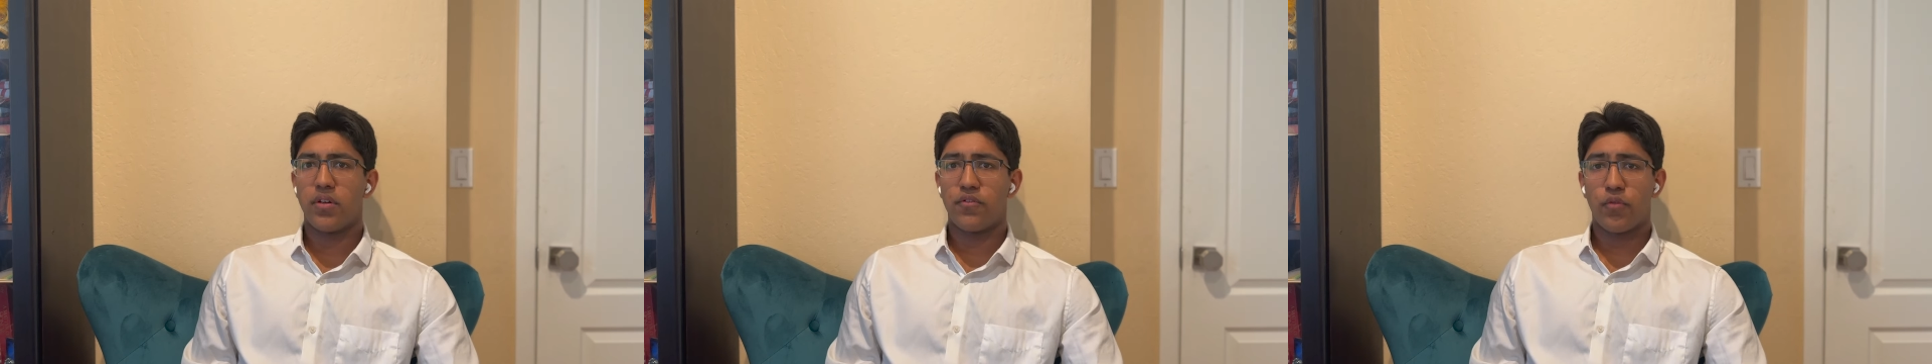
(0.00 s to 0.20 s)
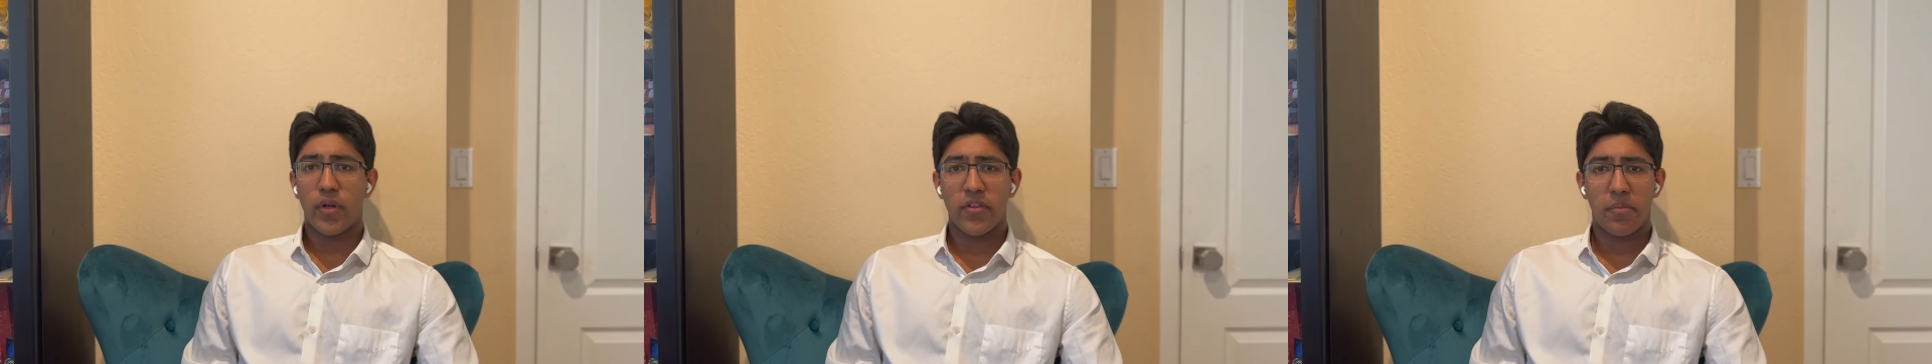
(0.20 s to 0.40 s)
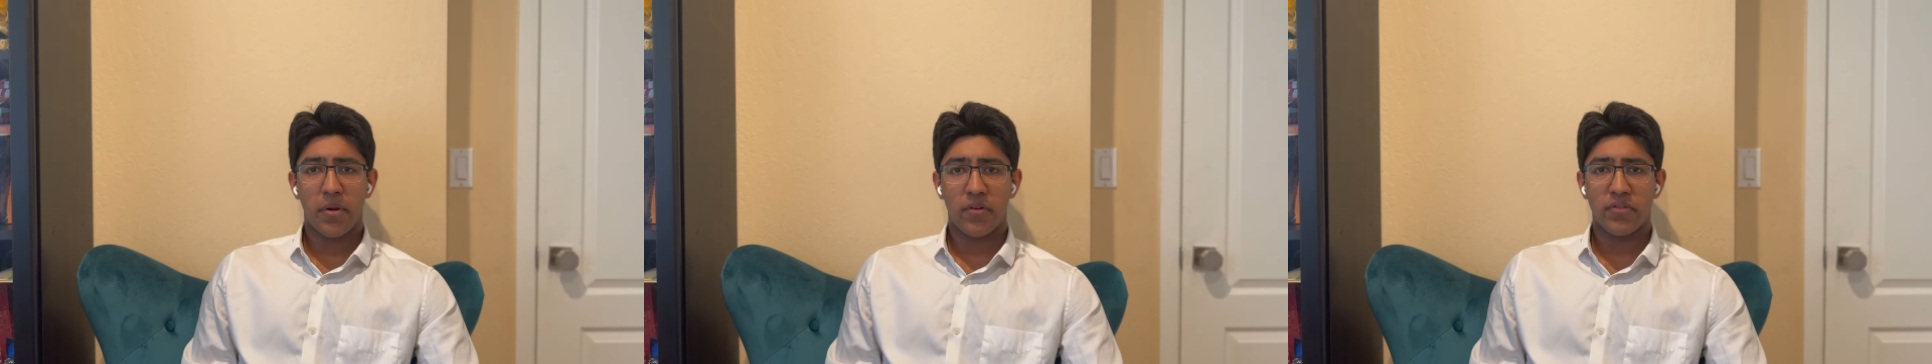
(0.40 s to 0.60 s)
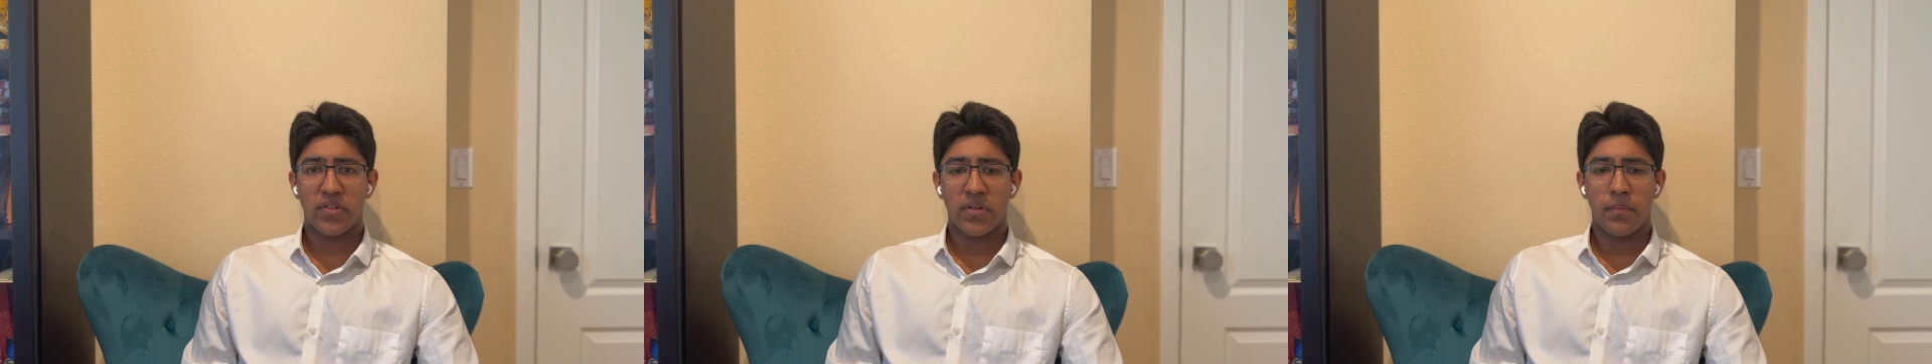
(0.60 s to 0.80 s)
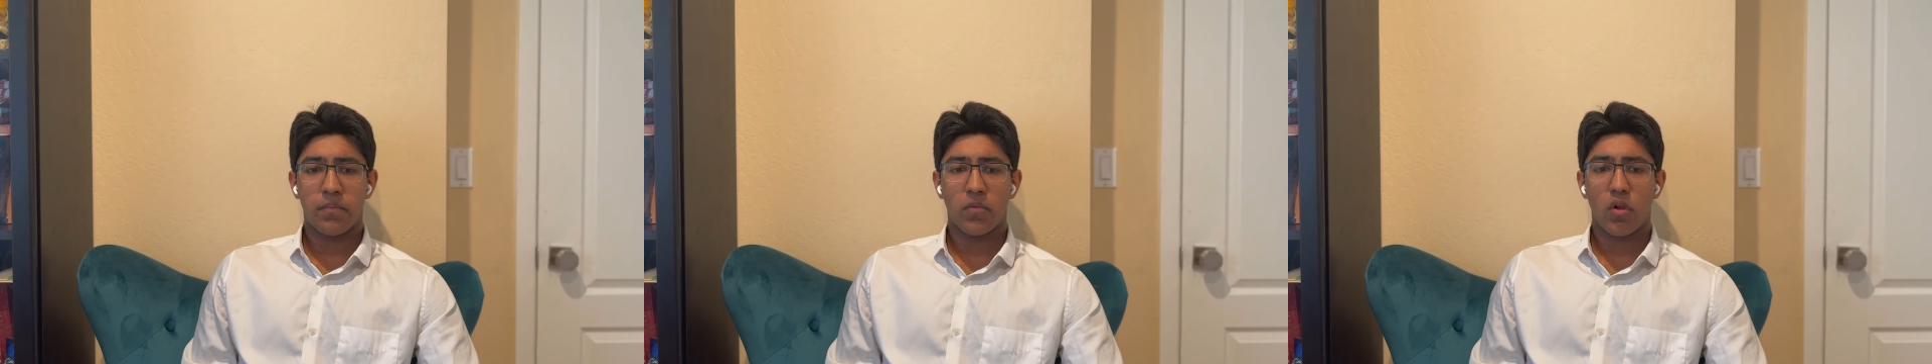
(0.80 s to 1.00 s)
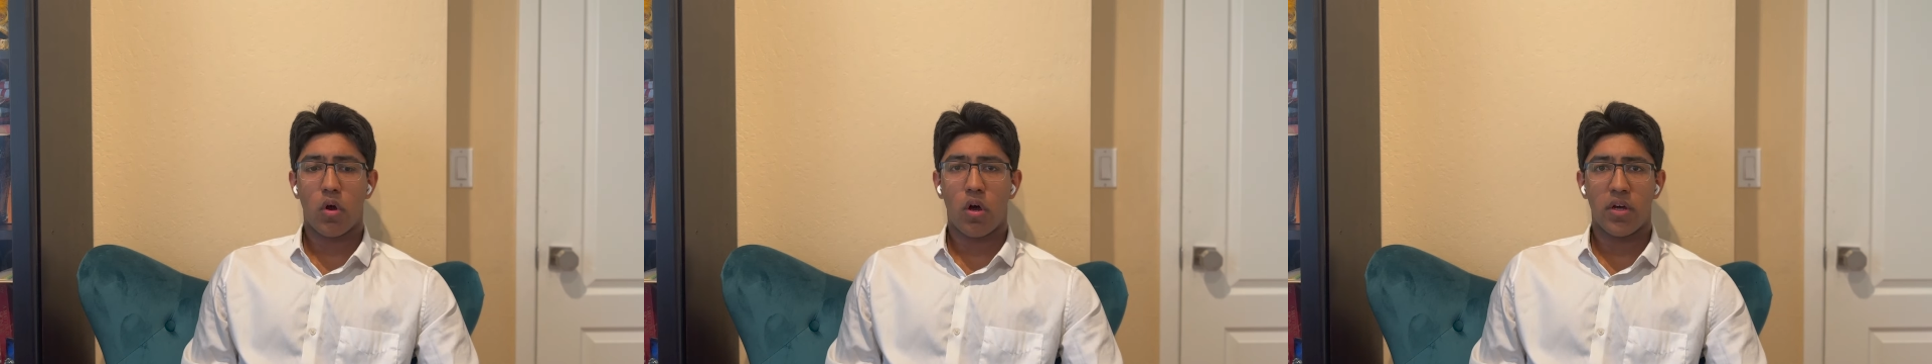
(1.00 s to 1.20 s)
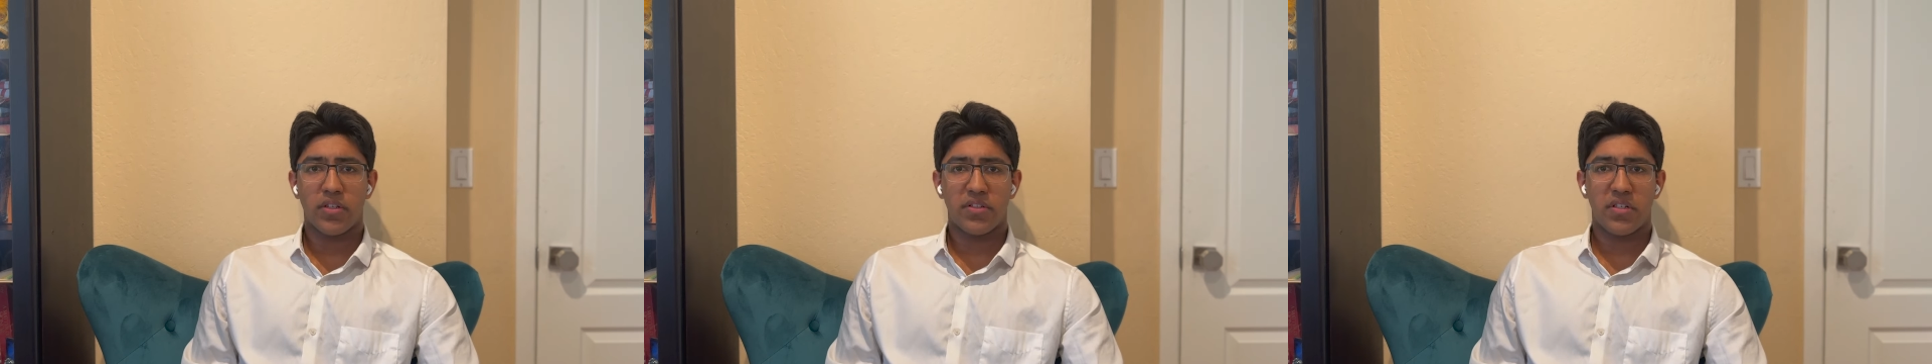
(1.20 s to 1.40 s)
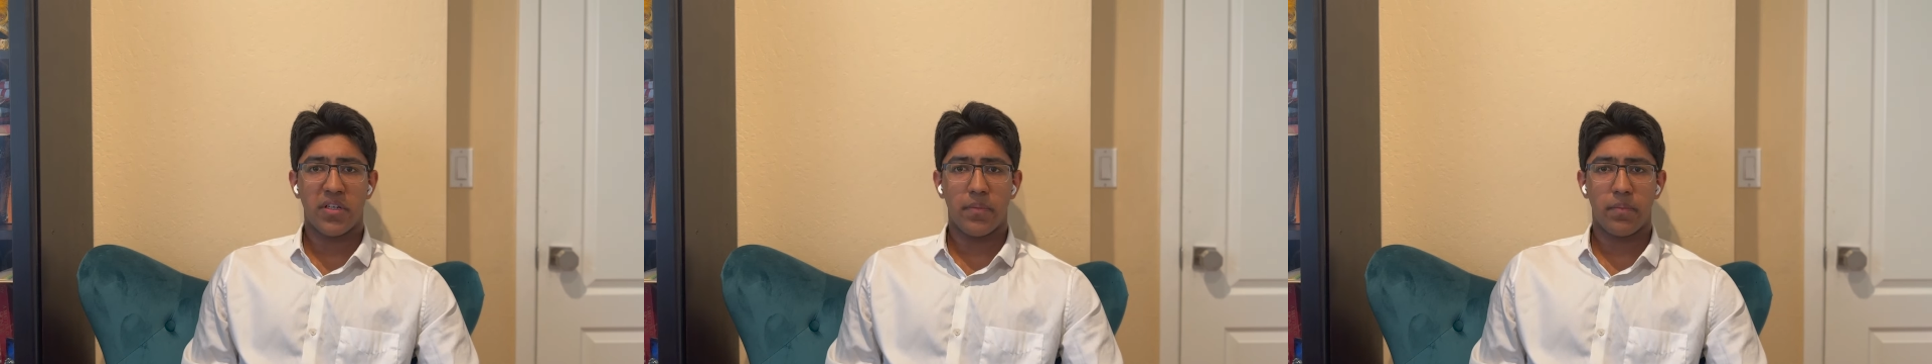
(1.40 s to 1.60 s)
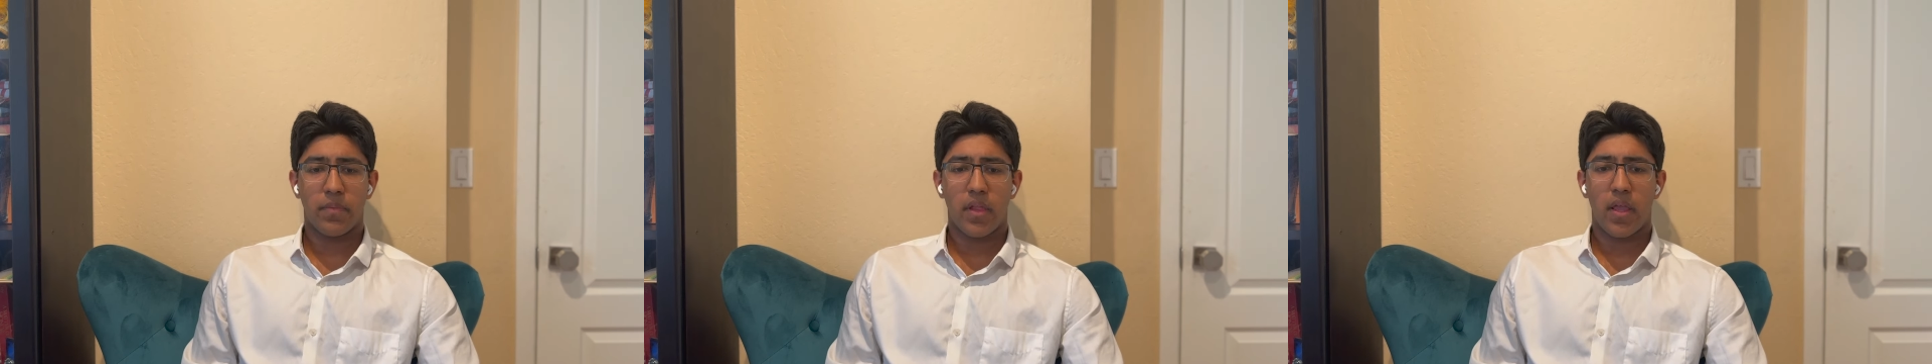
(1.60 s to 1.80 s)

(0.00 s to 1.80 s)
of transparency, honesty,